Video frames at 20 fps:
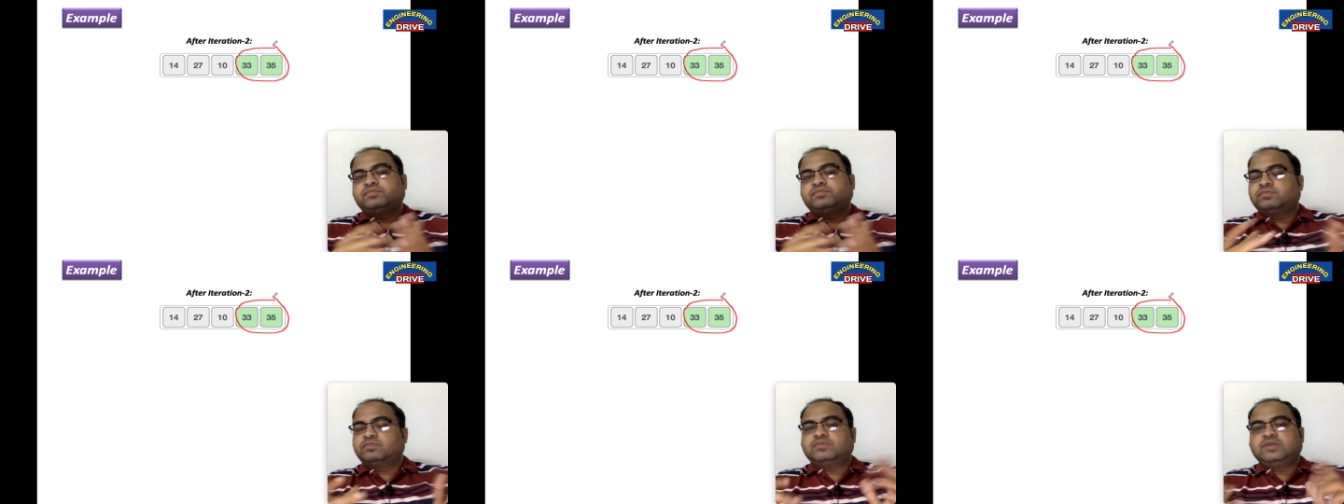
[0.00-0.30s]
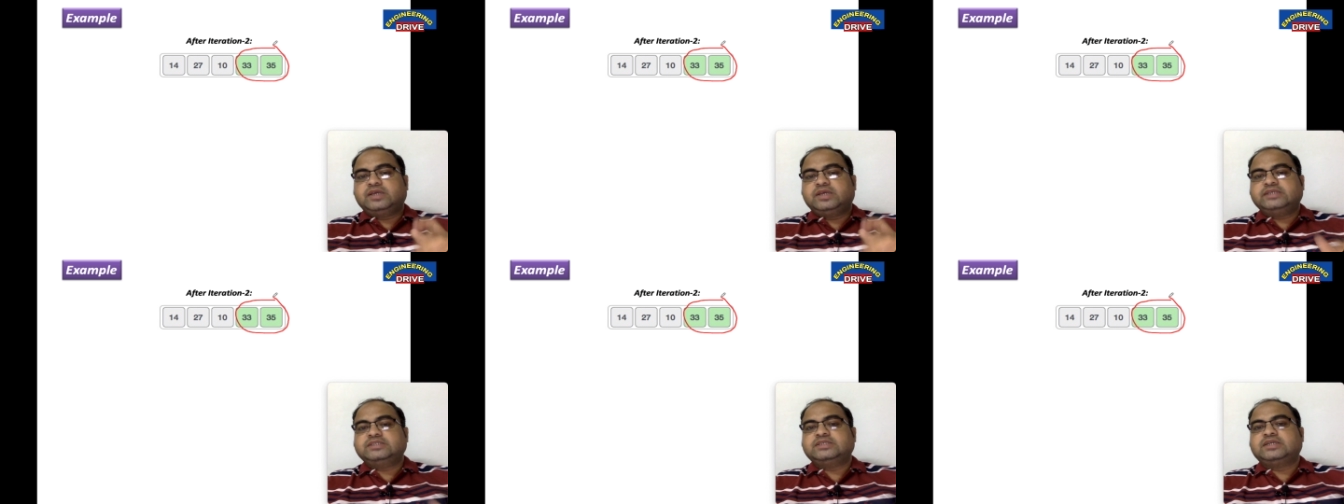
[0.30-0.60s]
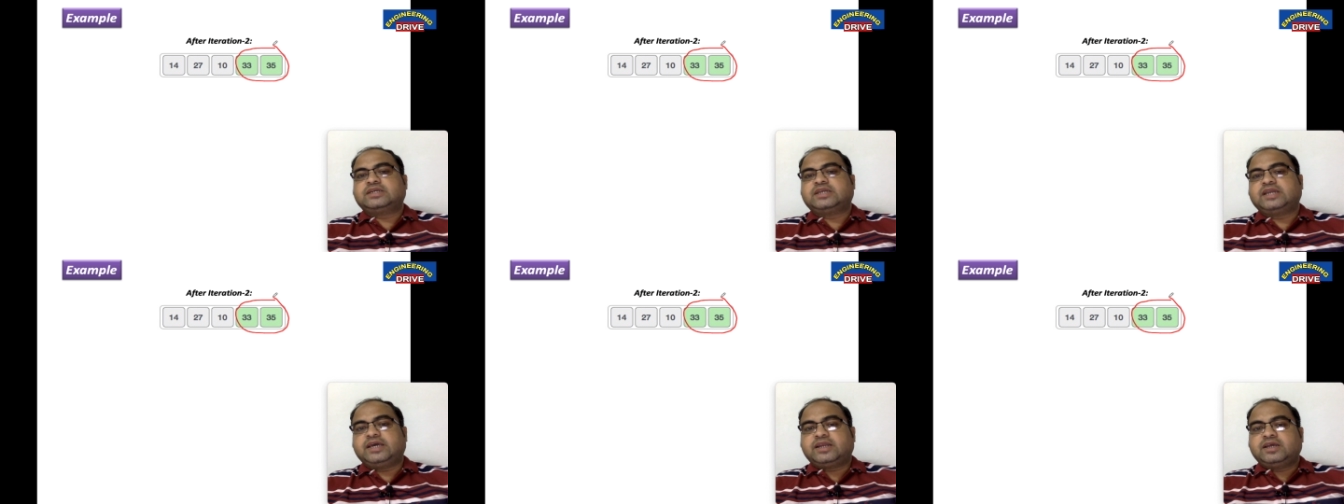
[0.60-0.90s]
is it
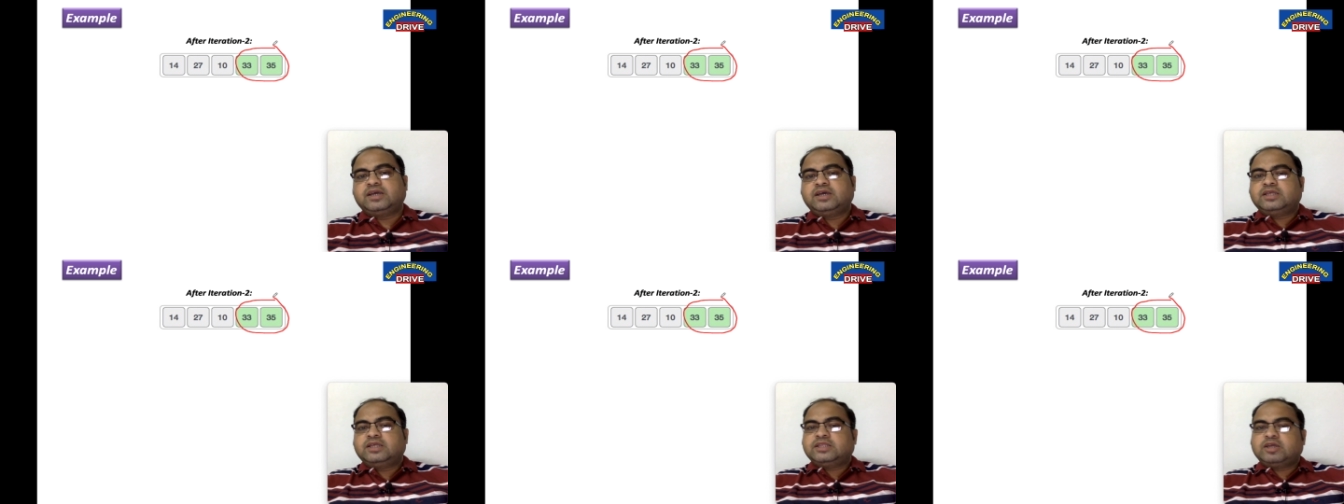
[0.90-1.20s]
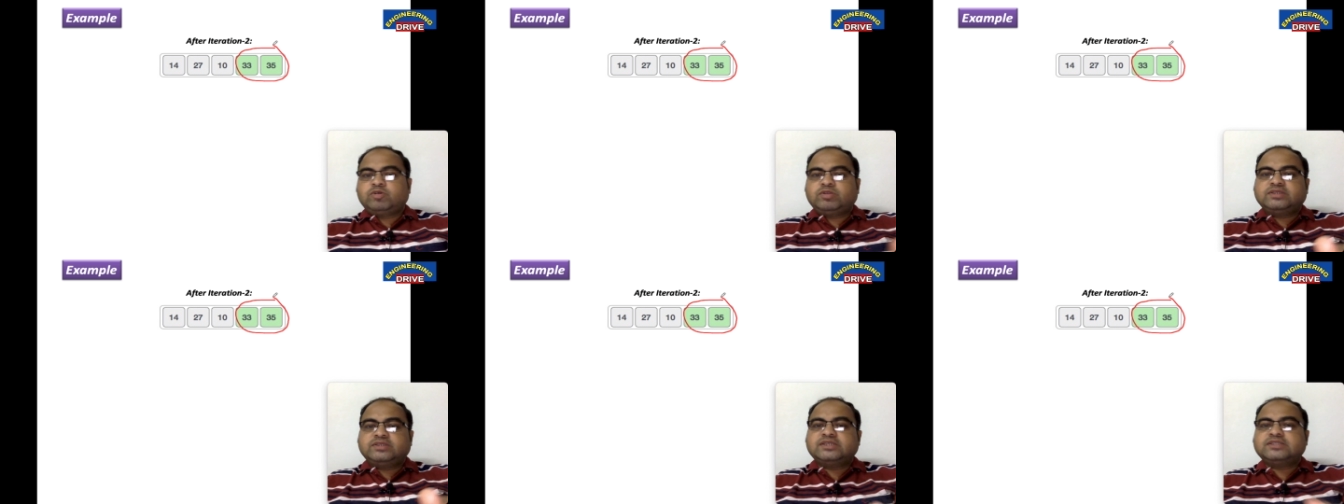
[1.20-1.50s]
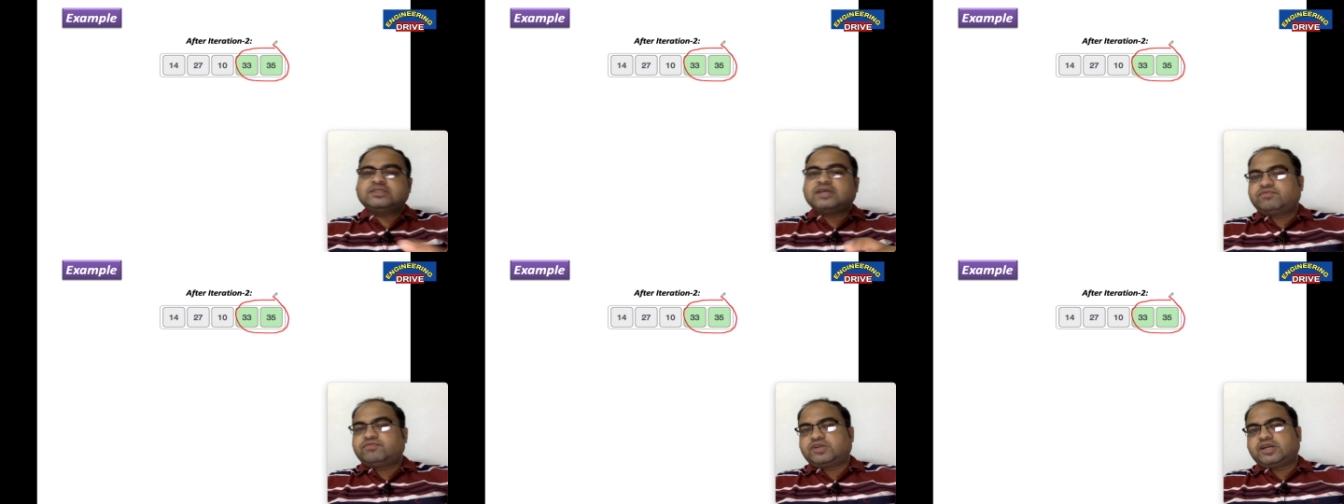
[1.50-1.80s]
clear now this is
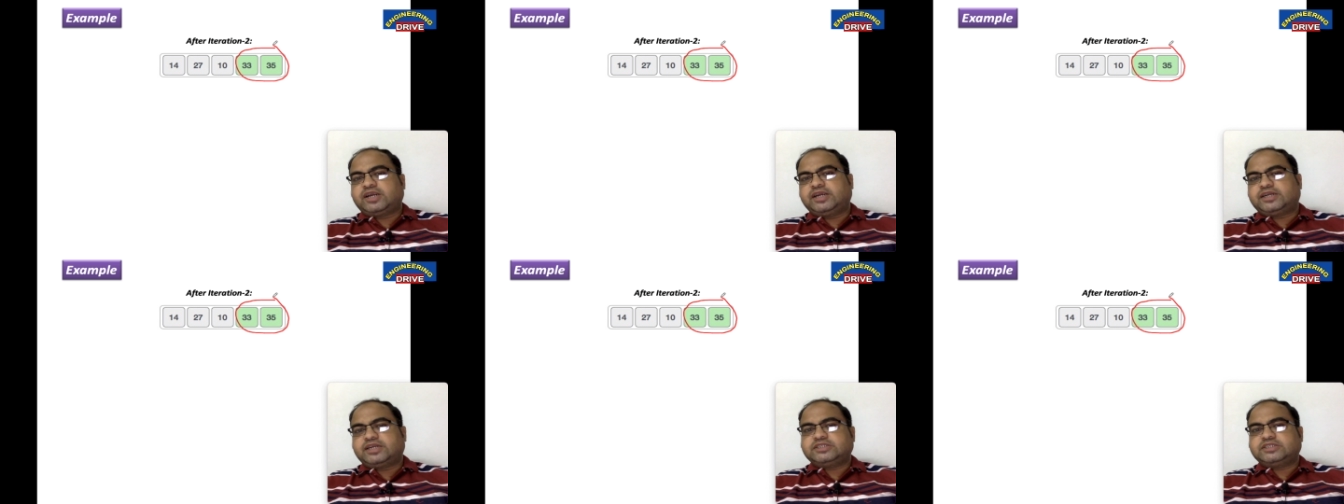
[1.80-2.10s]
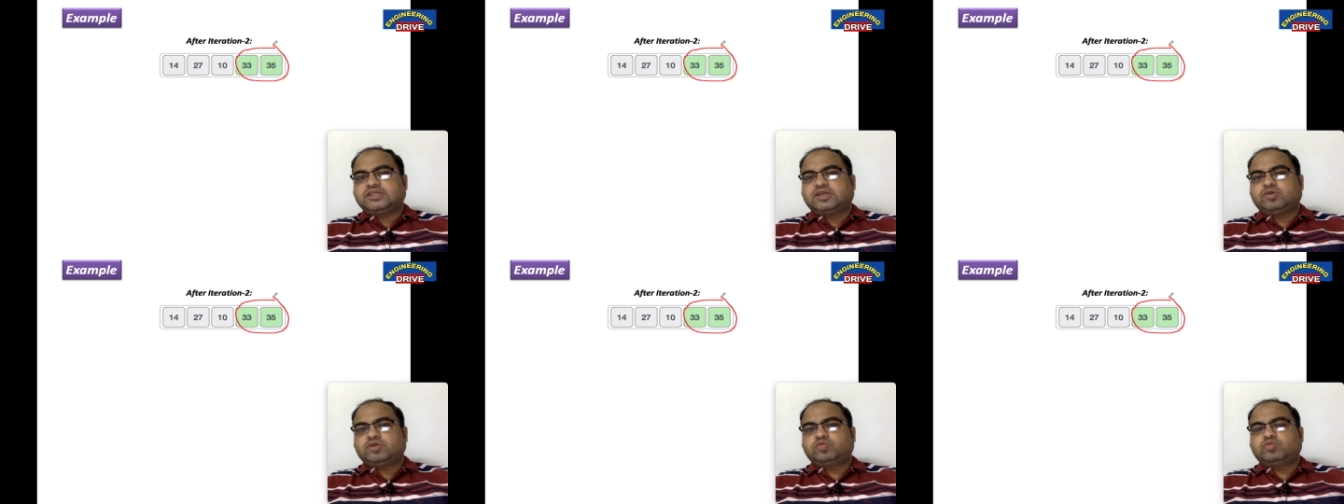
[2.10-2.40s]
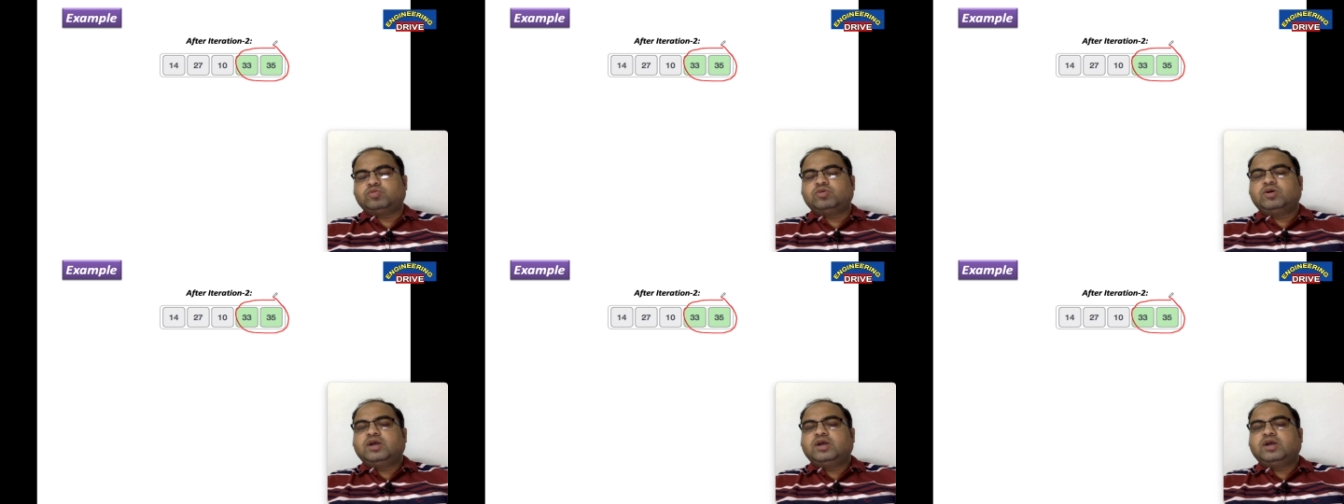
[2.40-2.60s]
after iteration 2